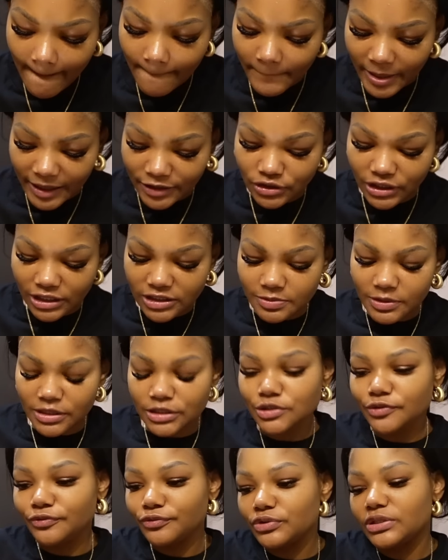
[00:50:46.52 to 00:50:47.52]
But trust me,
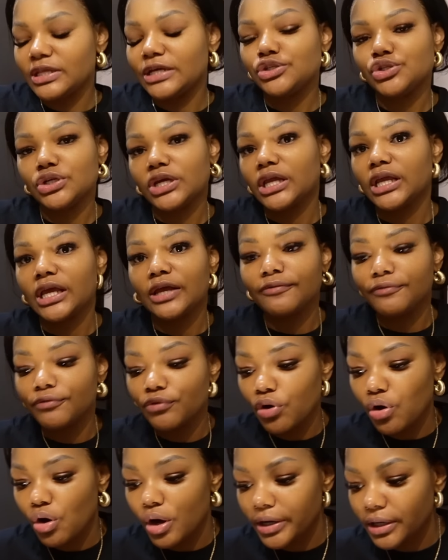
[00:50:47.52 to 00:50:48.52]
it's food that you can get
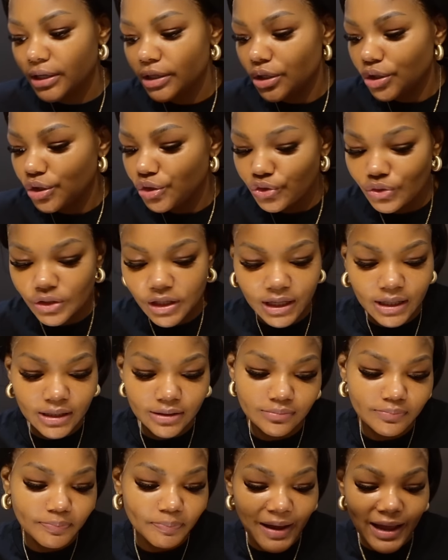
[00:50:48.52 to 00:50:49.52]
full on. You
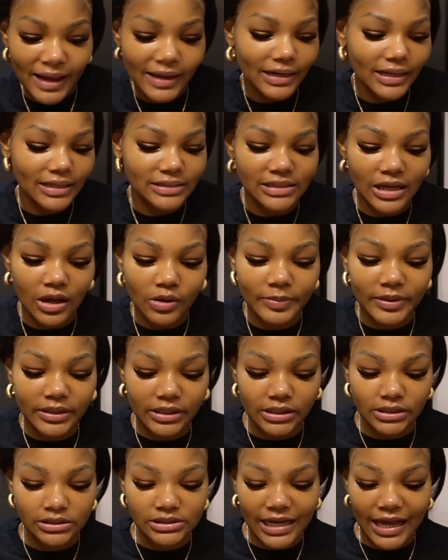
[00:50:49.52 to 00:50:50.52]
can buy it as how many
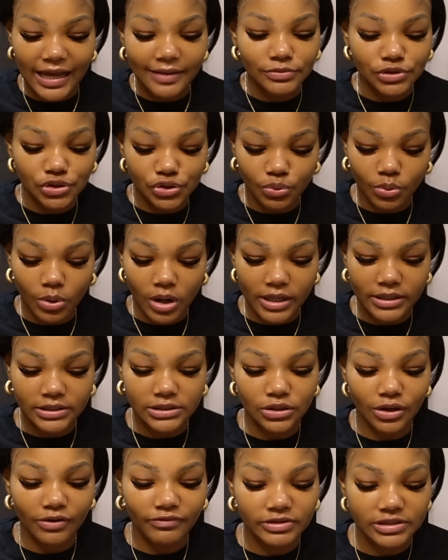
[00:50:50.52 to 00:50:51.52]
times you
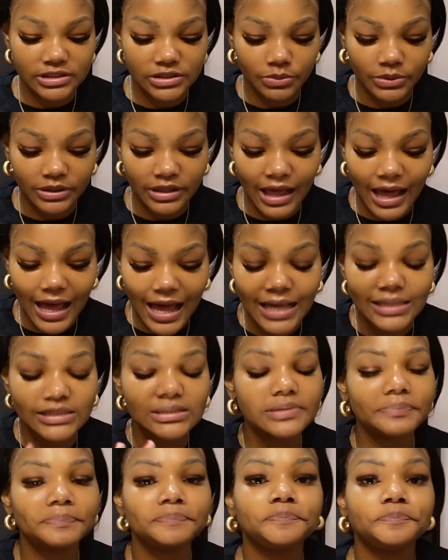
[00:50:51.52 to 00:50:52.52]
want. Obviously with
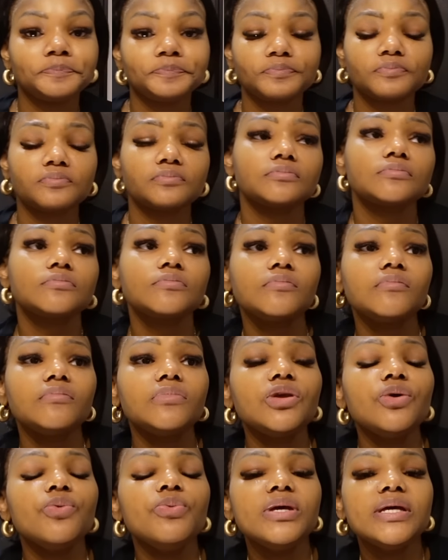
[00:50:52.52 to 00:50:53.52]
us,
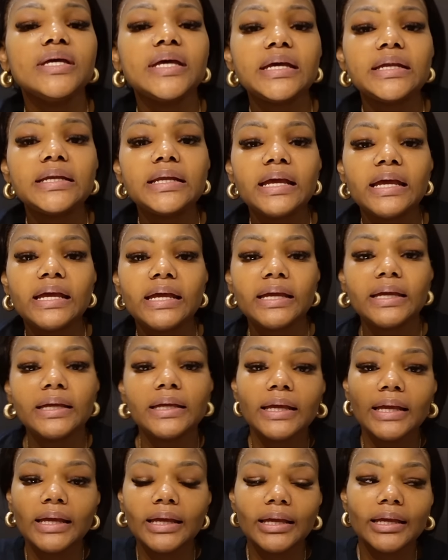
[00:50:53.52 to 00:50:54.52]
we get
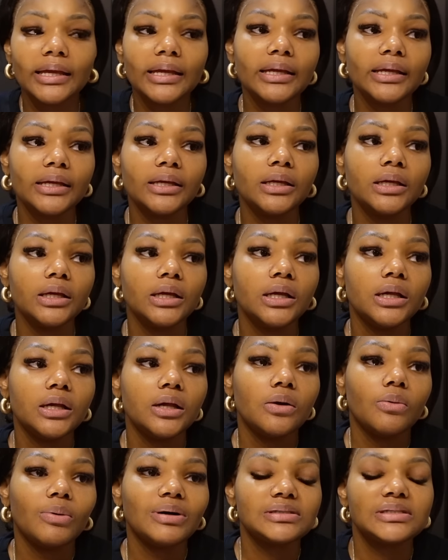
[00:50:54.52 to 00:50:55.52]
a
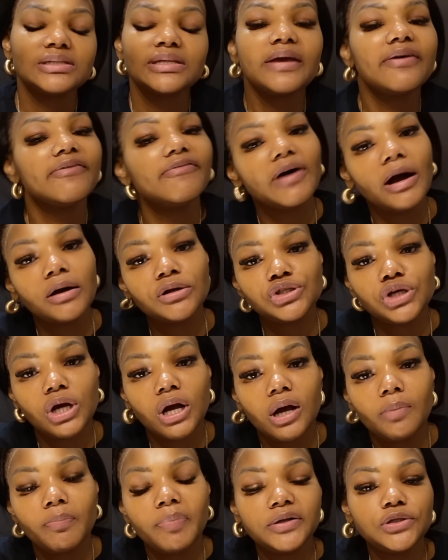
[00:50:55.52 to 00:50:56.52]

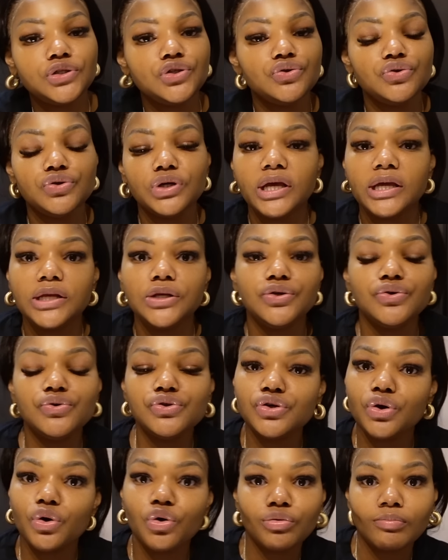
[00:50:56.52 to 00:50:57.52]
voucher, but you can use
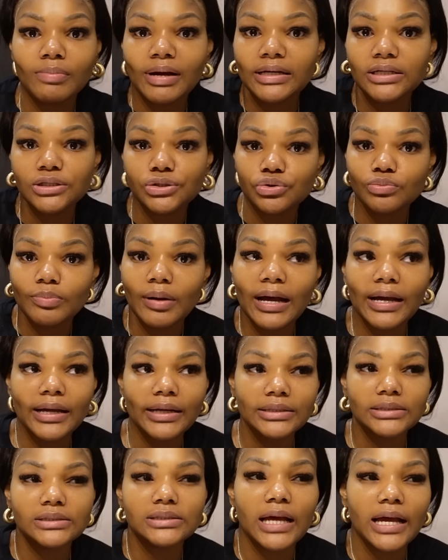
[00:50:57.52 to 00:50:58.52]
your own money to buy
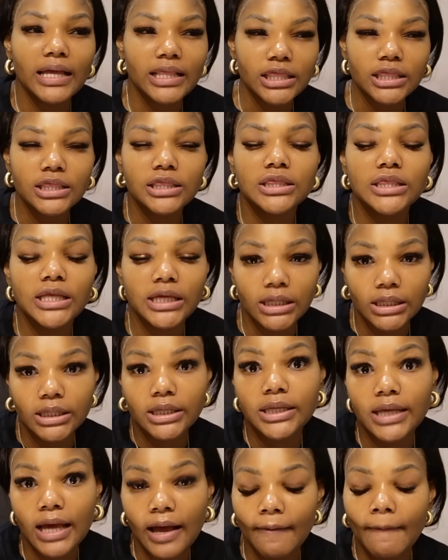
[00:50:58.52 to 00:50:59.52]
it, I
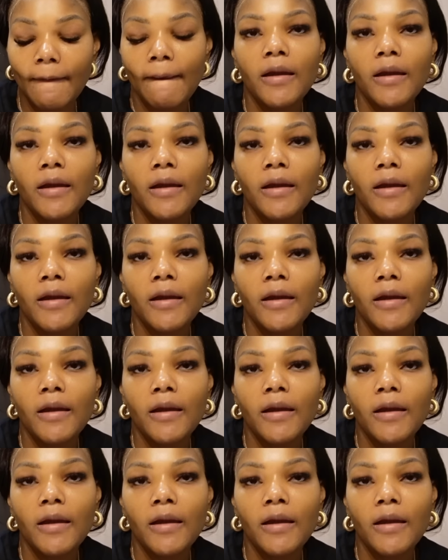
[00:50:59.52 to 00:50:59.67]
think, yeah.